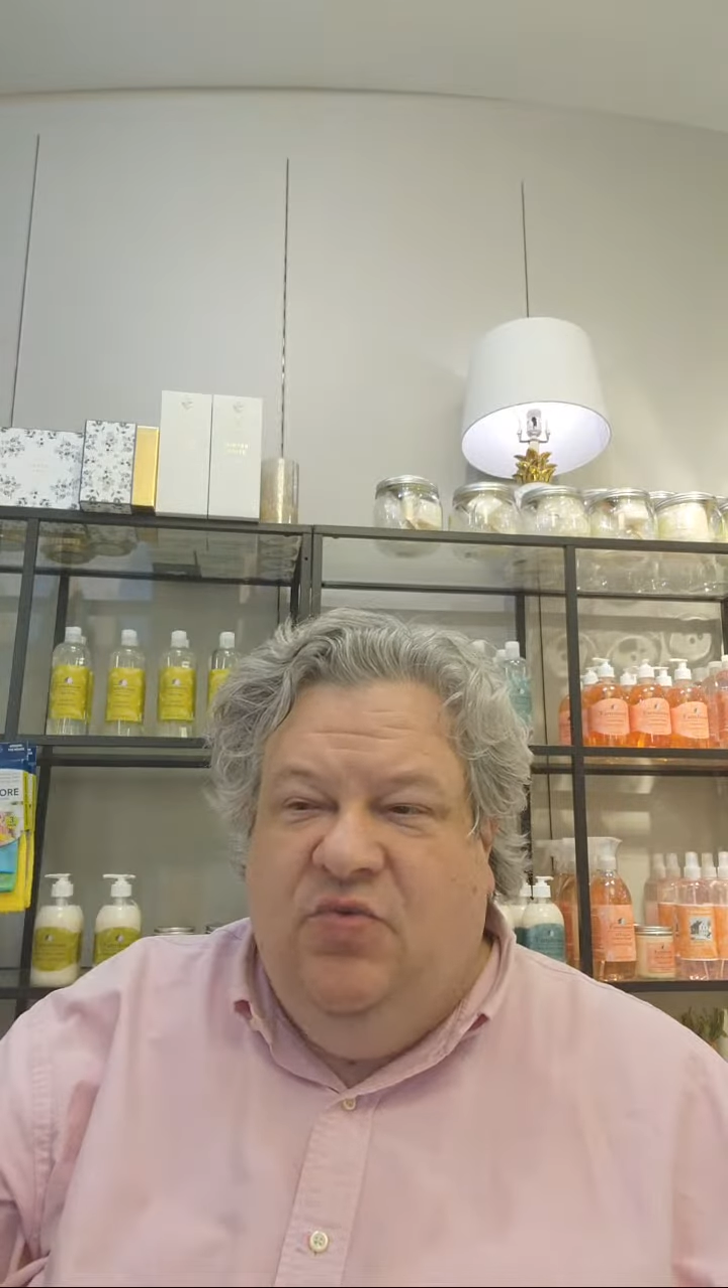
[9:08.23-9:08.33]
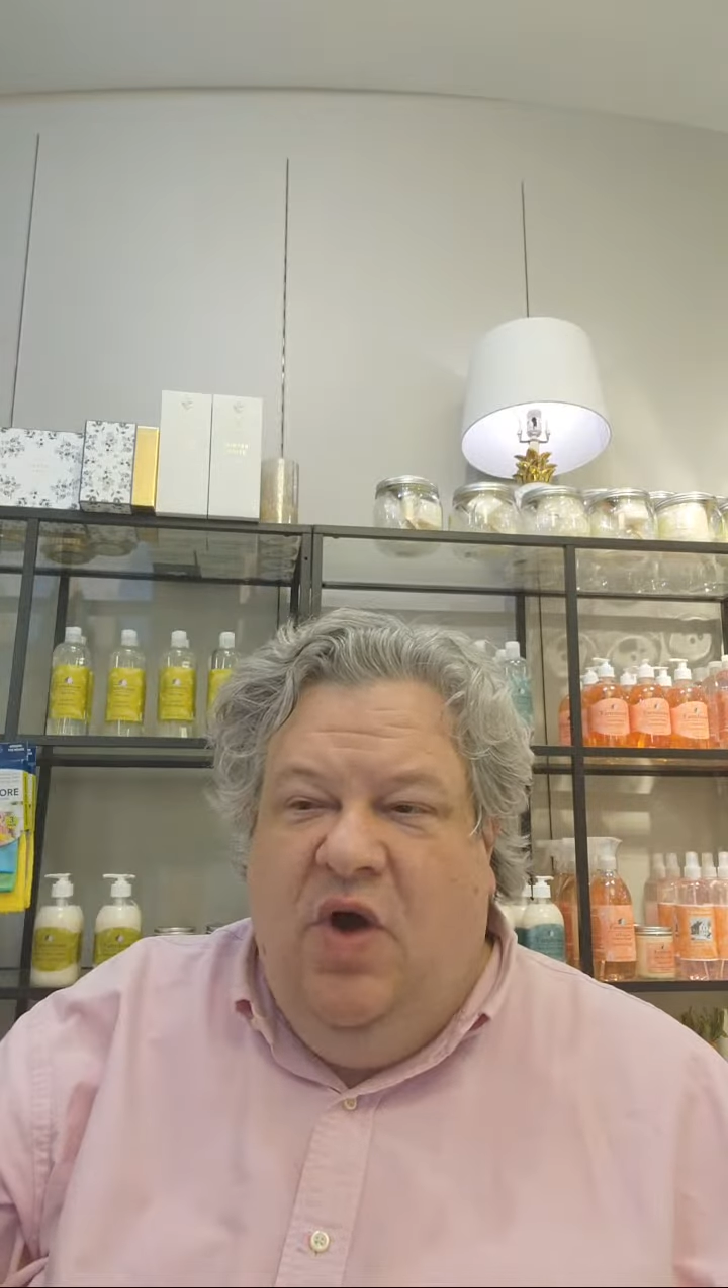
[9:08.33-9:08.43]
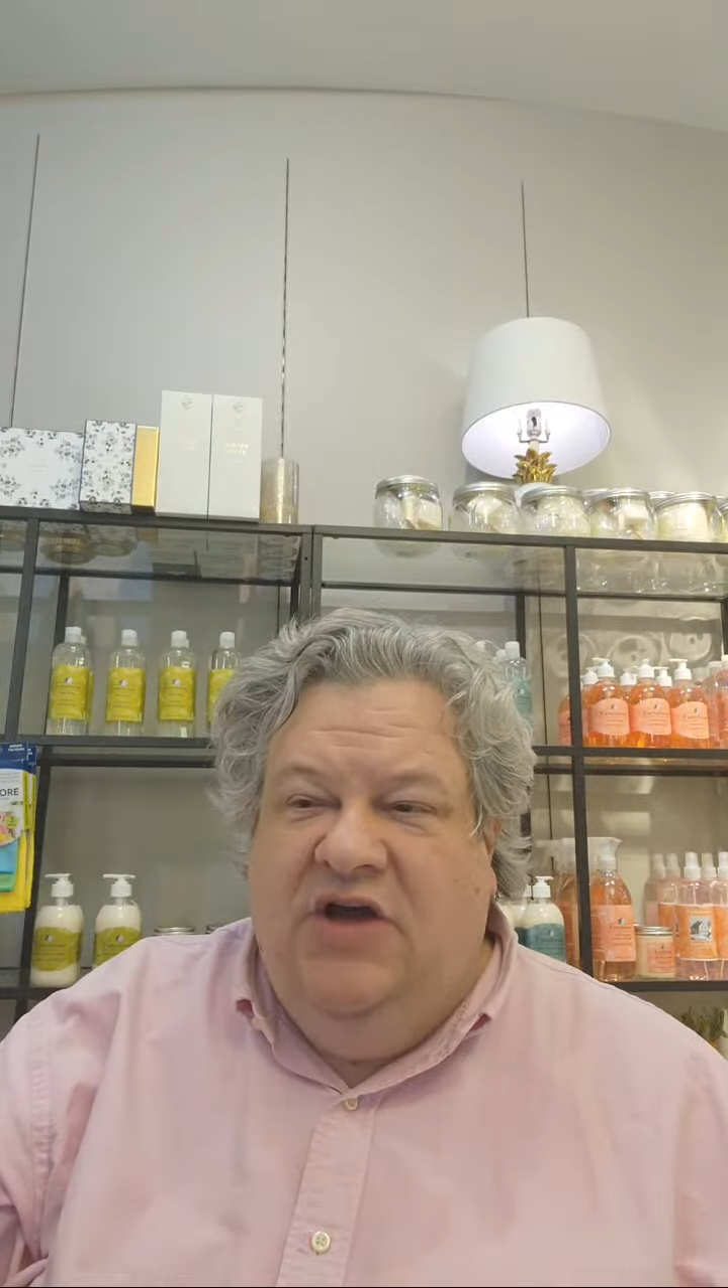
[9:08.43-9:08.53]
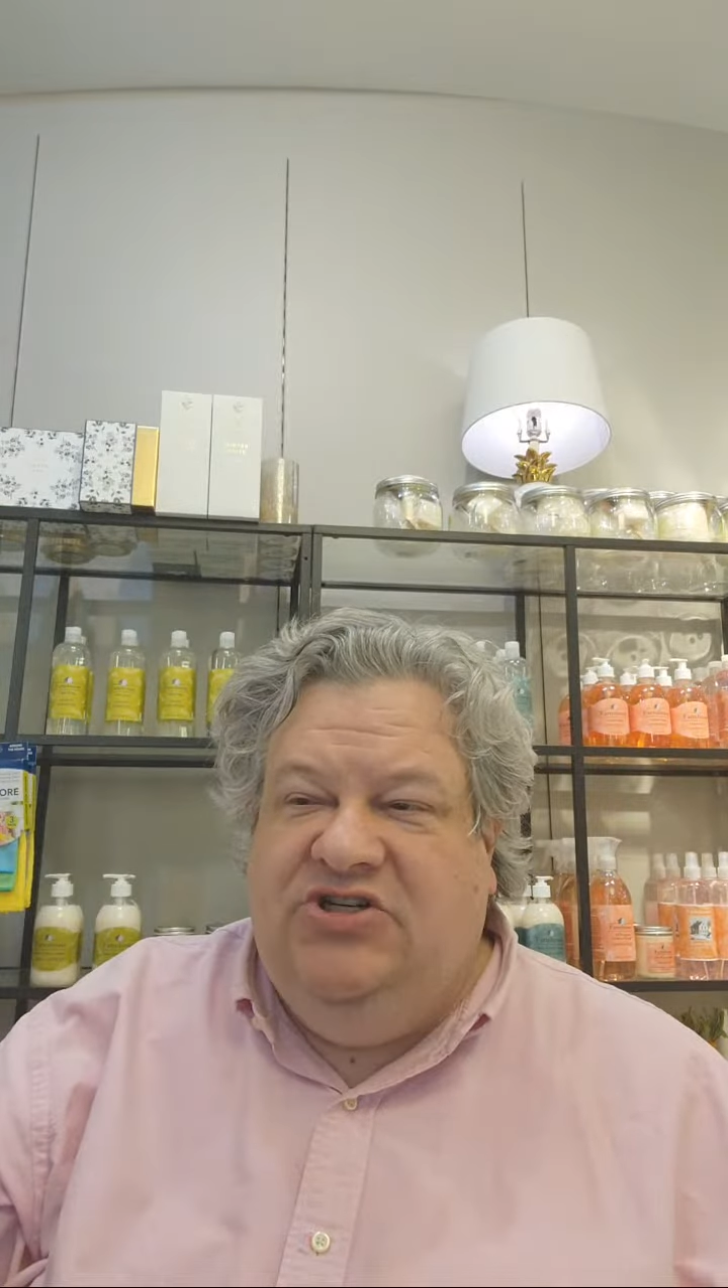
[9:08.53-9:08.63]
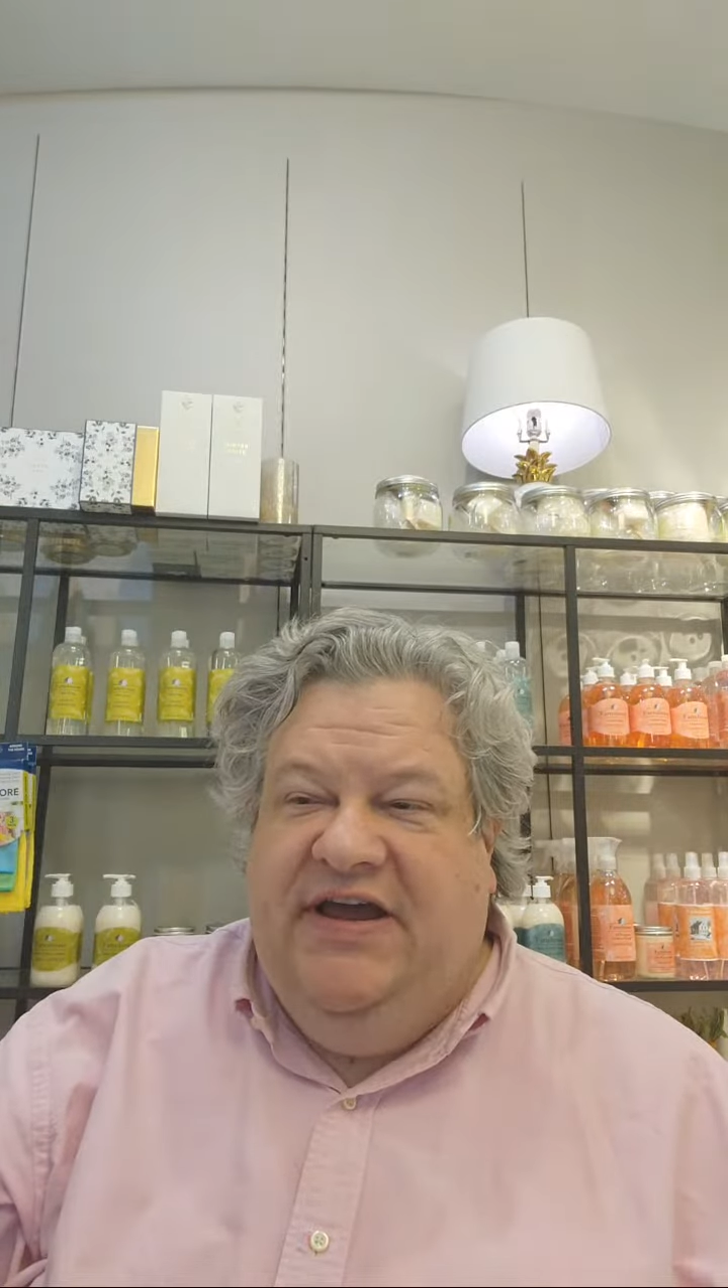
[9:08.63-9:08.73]

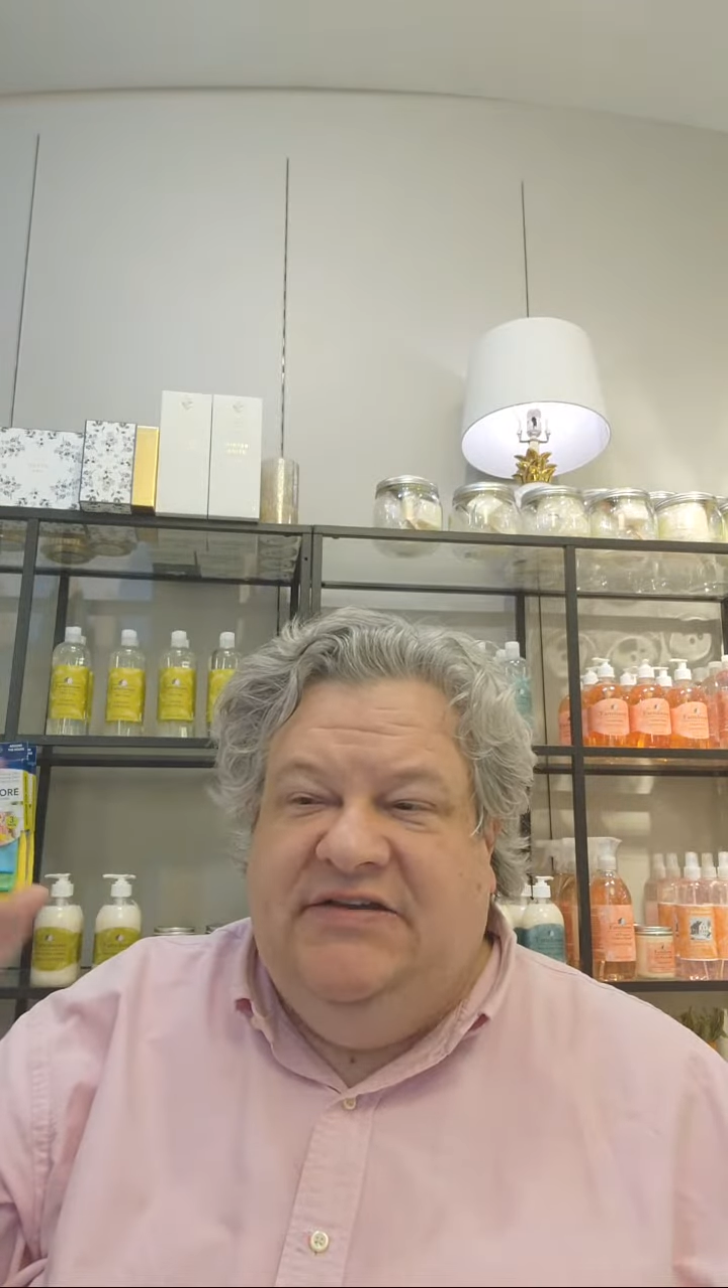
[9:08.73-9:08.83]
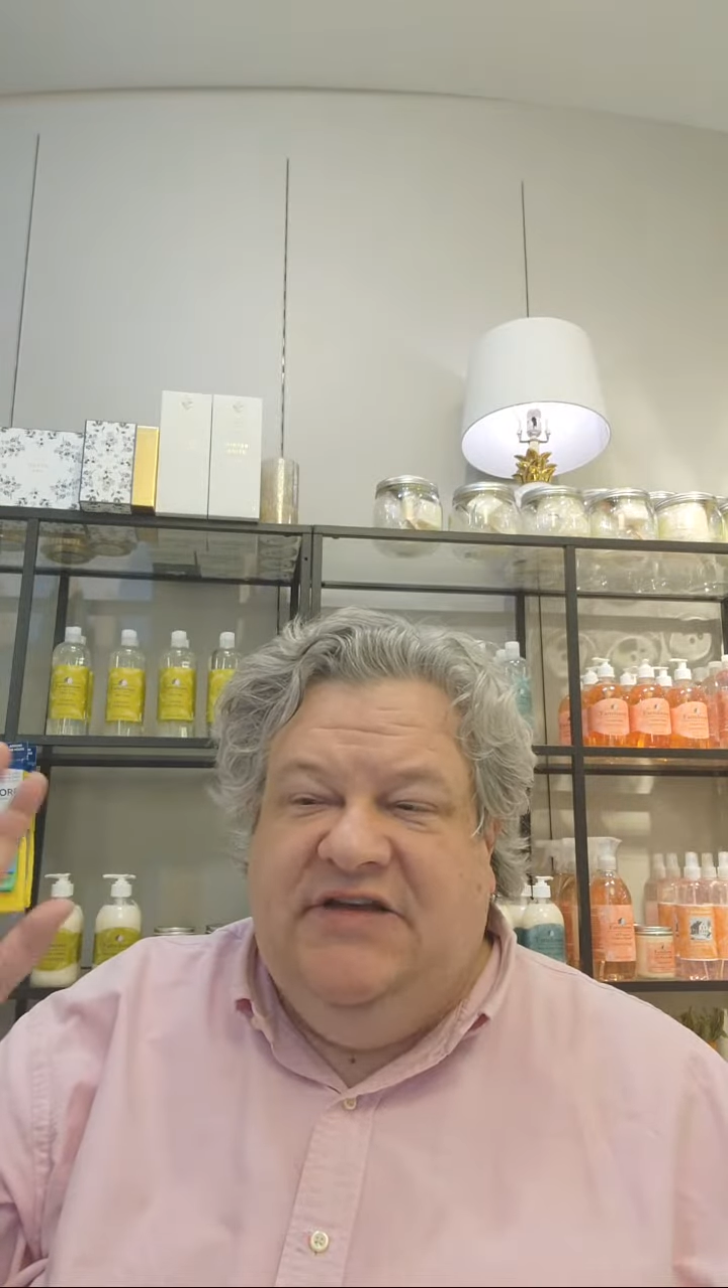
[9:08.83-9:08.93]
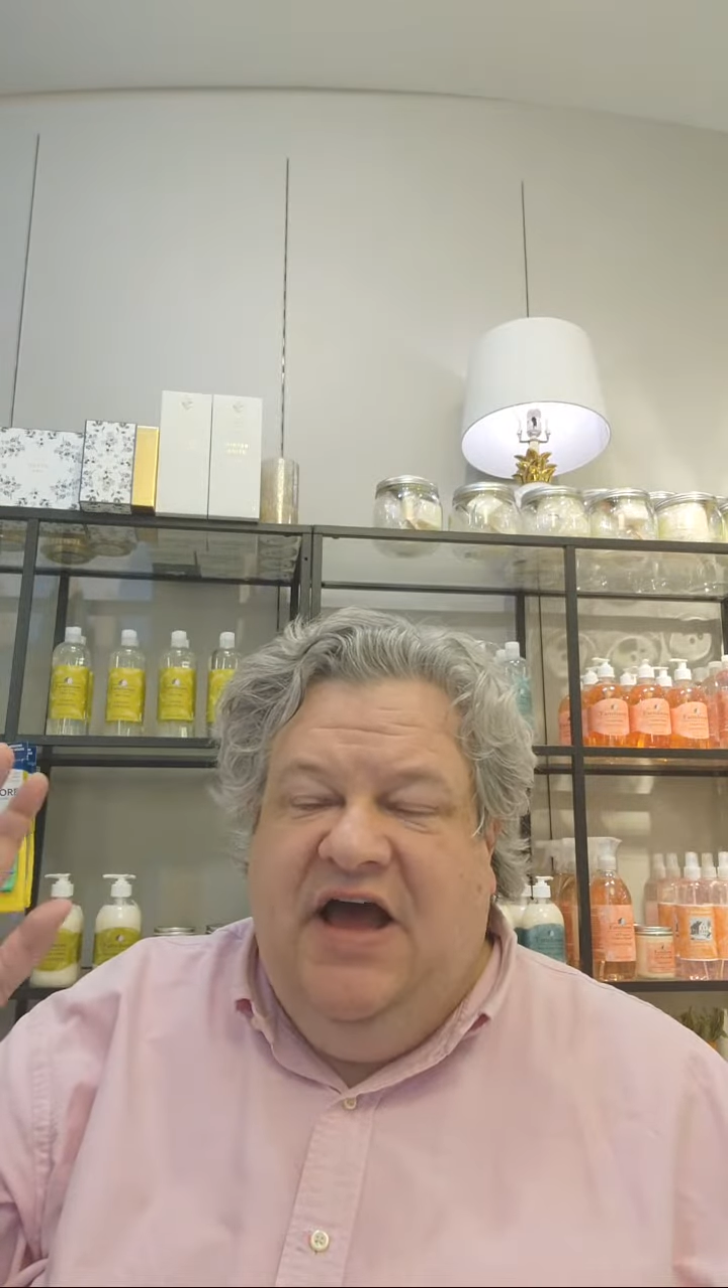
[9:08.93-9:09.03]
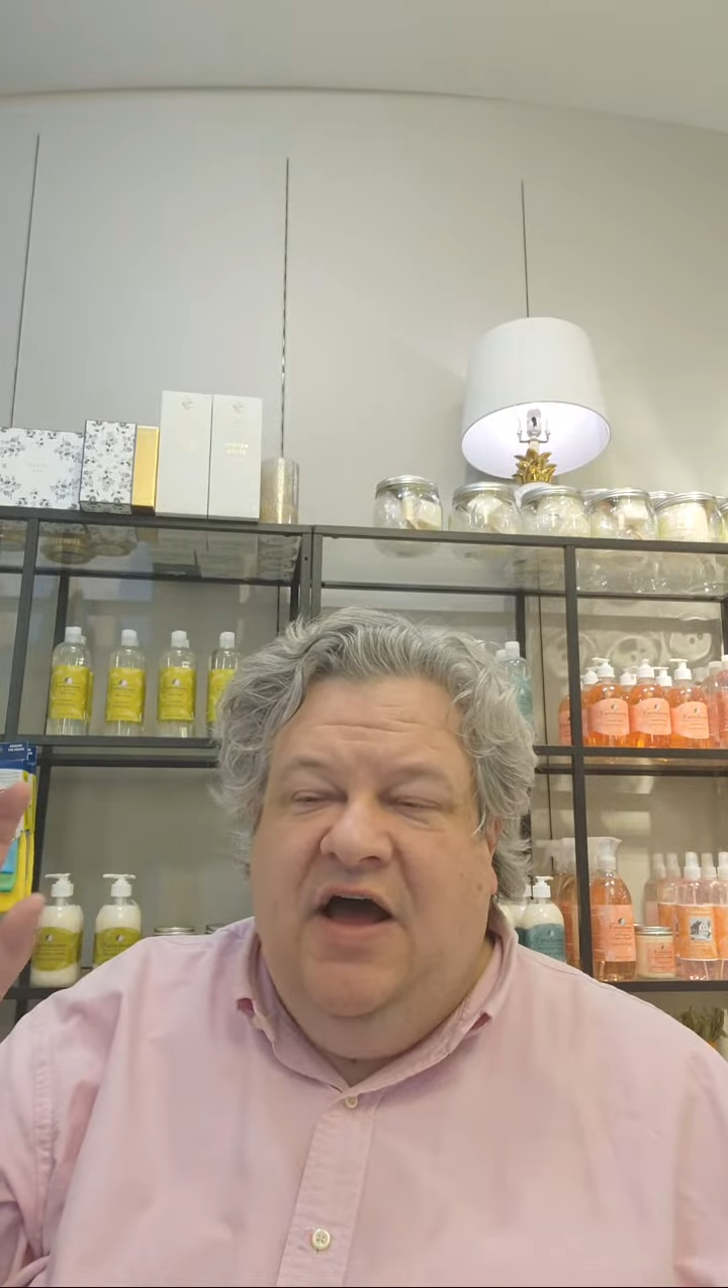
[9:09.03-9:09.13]
wash it.